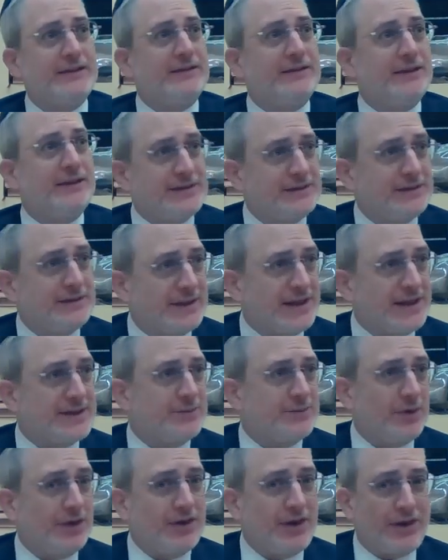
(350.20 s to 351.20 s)
listed
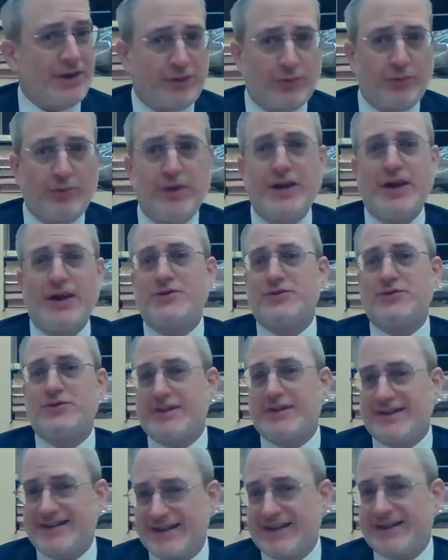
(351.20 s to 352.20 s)
as one of the
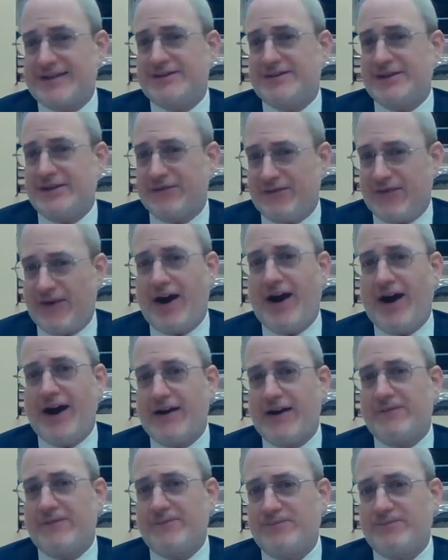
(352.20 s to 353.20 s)

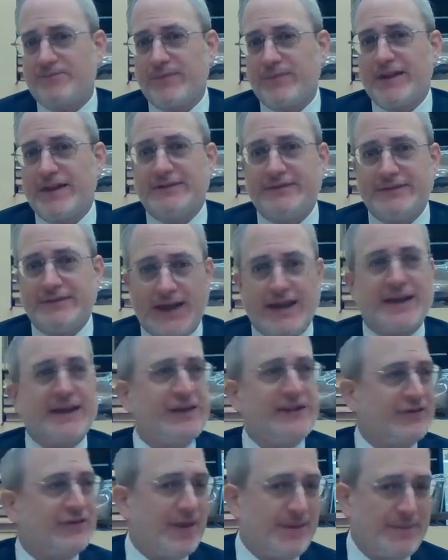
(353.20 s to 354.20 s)
365
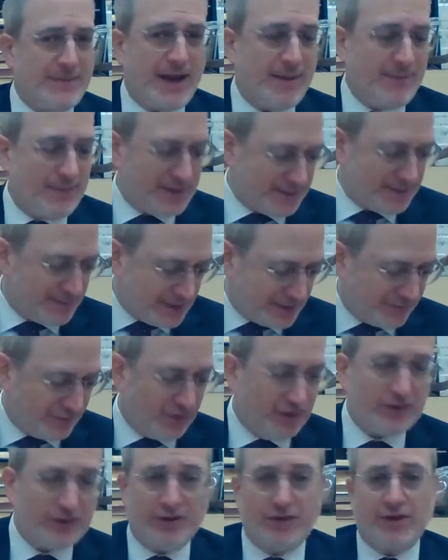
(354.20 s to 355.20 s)
negative commandments,
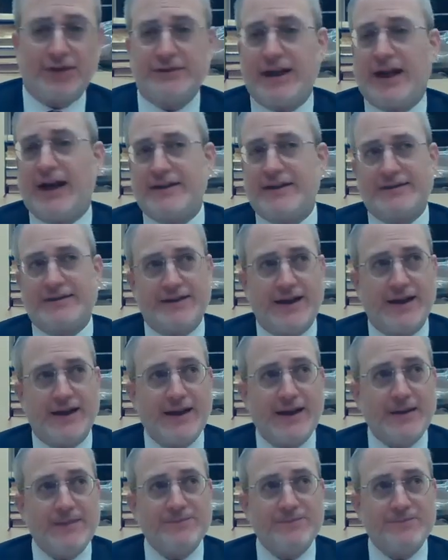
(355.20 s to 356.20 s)
mizvot lo
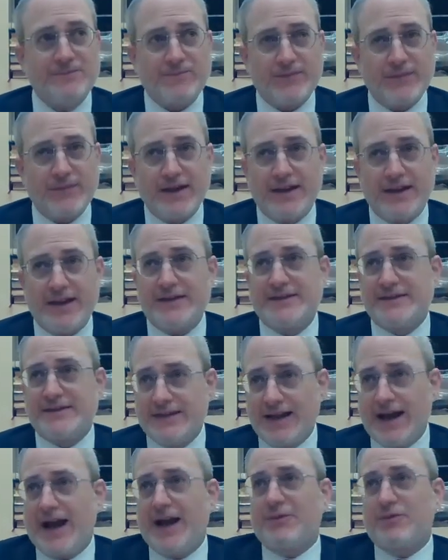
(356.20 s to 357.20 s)
ta'aseh, is
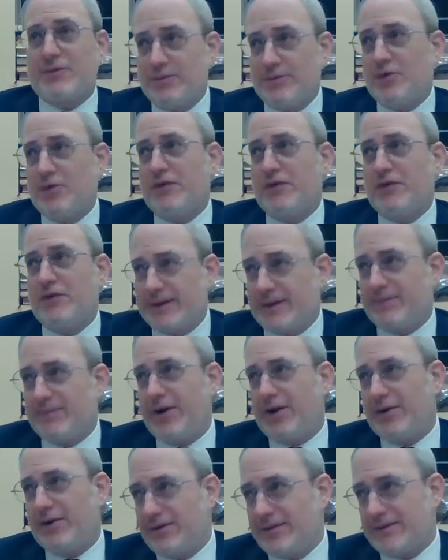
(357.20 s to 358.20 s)
not removing the
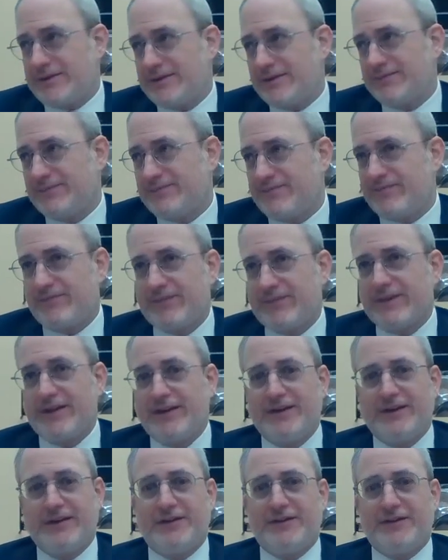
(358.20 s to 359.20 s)
poles
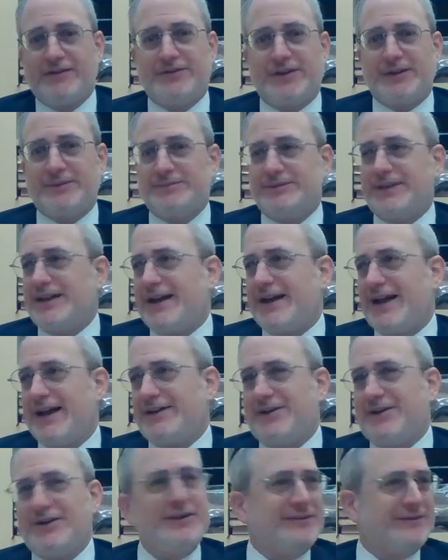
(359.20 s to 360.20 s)
from the
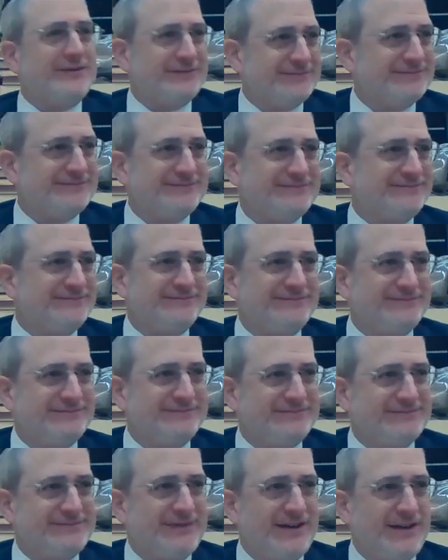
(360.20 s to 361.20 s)
Aron.
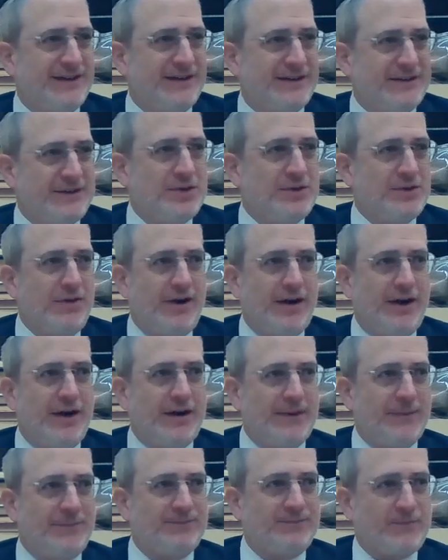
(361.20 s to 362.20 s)
You
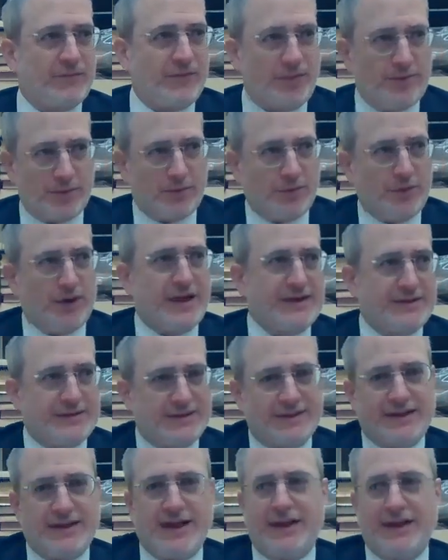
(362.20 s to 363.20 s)
are from the rings
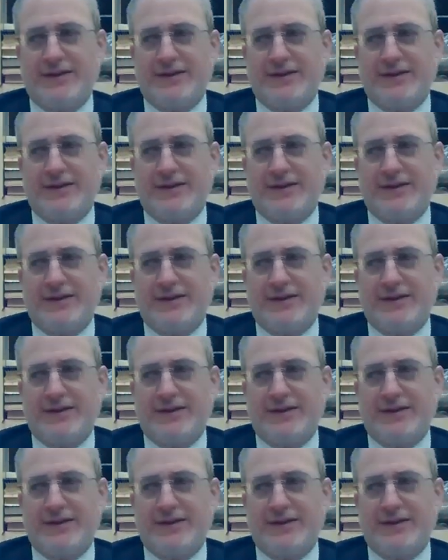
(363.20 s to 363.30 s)
in the